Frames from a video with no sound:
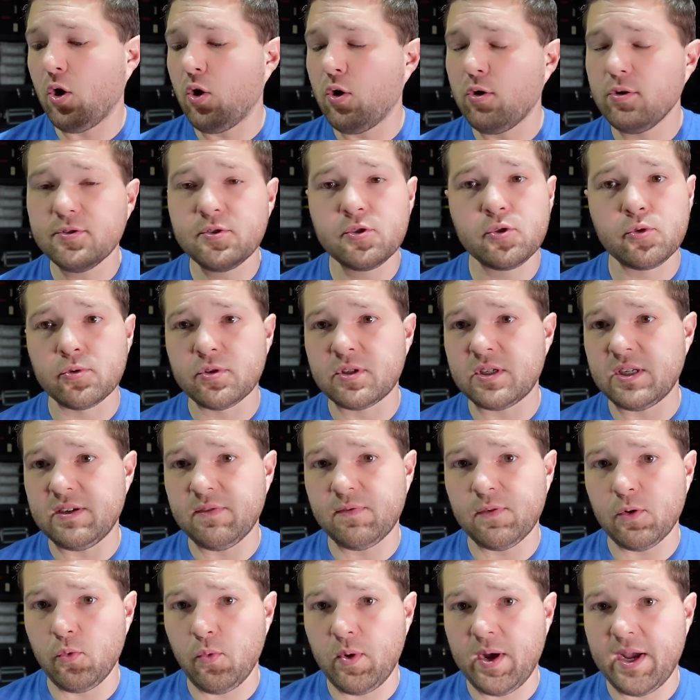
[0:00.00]
all sorts of
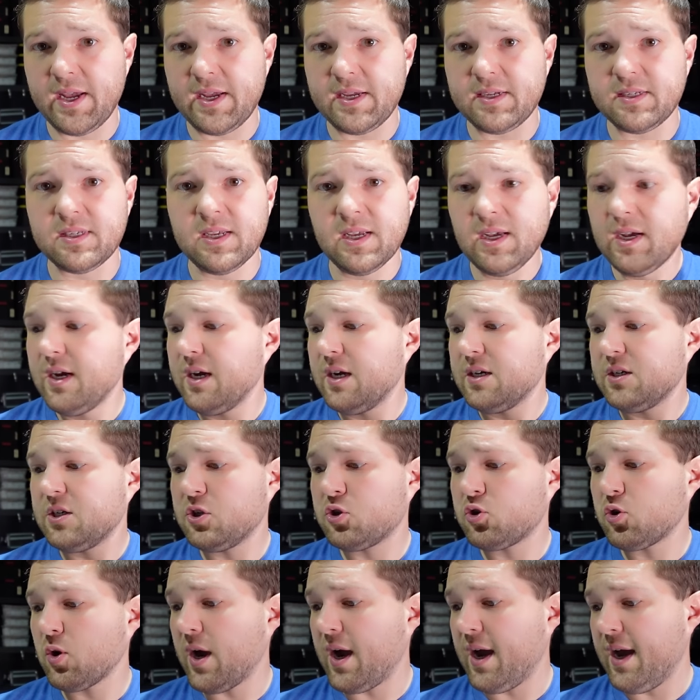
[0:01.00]
different ways to
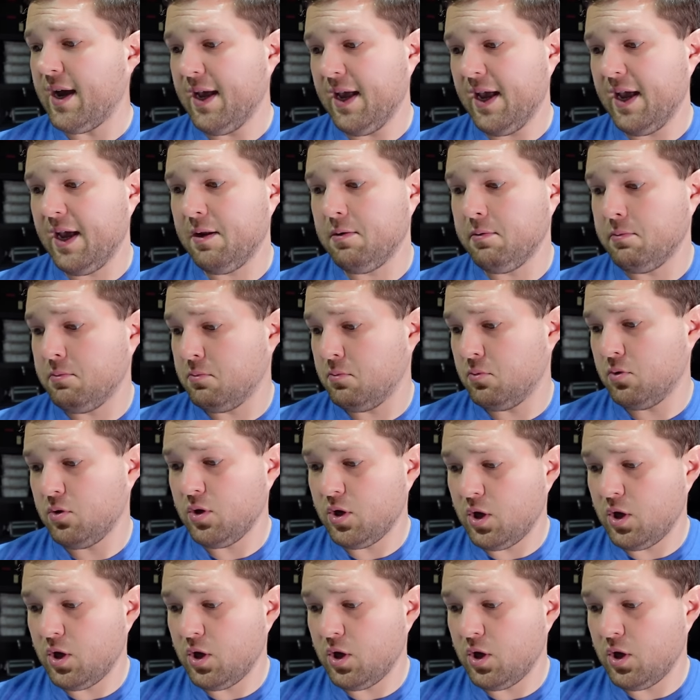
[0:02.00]
try and,